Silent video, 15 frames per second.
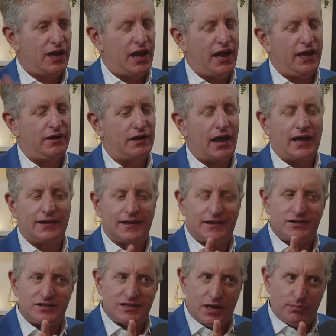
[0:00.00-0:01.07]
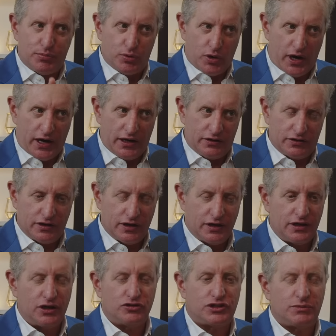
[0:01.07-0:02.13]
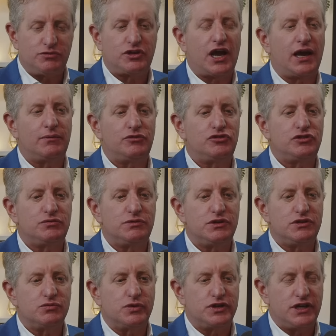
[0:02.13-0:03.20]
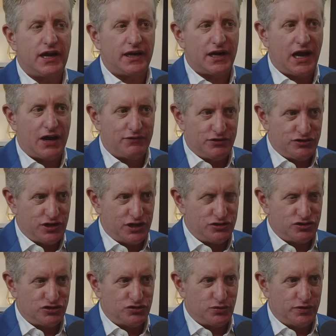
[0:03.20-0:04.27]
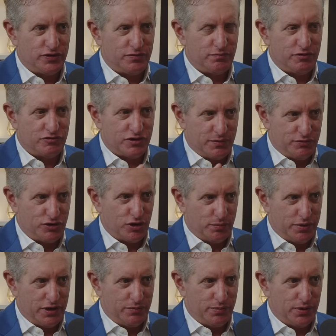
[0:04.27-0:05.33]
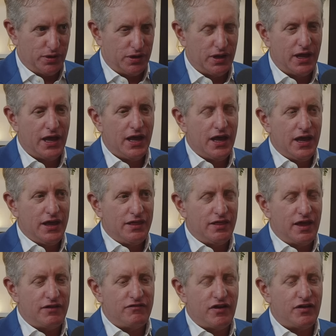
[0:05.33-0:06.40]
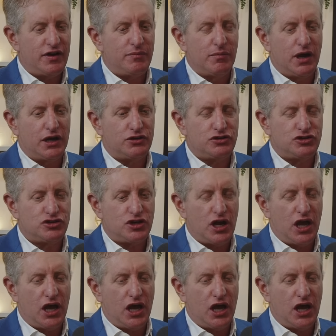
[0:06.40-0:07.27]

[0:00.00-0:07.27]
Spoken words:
And let's separate. Sometimes when you get in conversations with crypto people, they very much